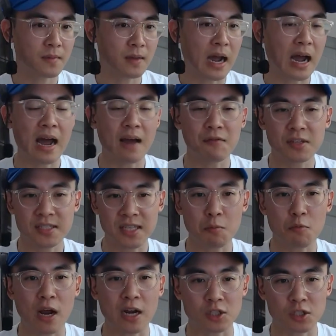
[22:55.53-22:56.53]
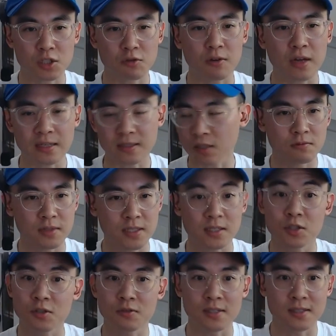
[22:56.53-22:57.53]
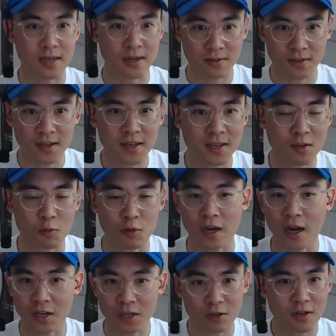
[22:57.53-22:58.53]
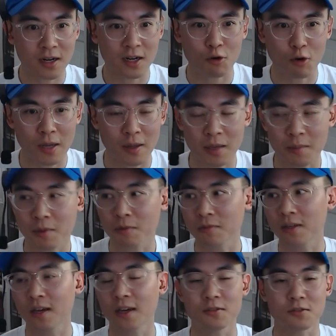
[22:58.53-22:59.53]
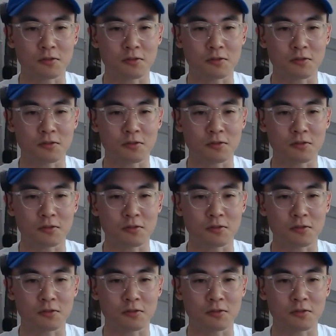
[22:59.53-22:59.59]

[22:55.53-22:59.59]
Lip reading: I have the same reaction to it as I did to design thinking when Audio kind of came up with that,